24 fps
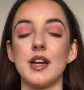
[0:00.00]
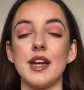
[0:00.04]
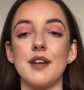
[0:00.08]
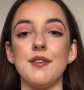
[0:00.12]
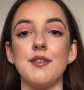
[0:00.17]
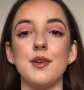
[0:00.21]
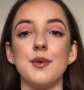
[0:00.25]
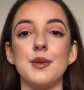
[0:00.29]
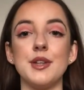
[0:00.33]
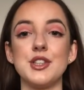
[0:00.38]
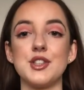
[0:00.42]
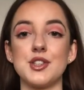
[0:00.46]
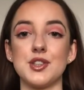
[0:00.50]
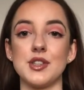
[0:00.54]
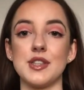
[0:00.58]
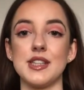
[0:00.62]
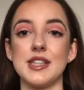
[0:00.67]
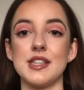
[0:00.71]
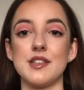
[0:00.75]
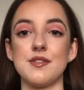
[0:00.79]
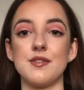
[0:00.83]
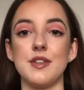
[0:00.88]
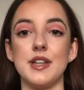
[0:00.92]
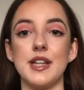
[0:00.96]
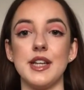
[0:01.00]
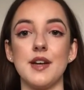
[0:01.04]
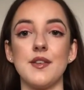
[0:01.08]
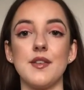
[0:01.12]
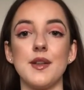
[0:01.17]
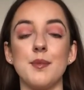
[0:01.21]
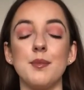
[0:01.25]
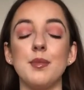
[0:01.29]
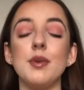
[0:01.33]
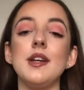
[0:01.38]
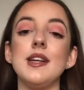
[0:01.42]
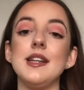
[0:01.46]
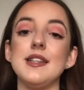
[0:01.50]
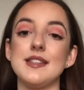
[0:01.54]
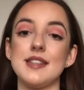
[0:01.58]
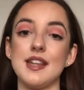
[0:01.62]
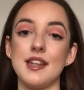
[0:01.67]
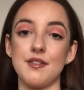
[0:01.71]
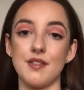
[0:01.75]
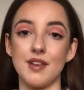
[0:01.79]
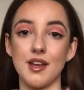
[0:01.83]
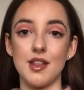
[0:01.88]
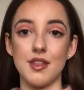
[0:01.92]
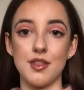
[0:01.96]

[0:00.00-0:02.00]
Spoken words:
If you enjoyed this video, then please give it a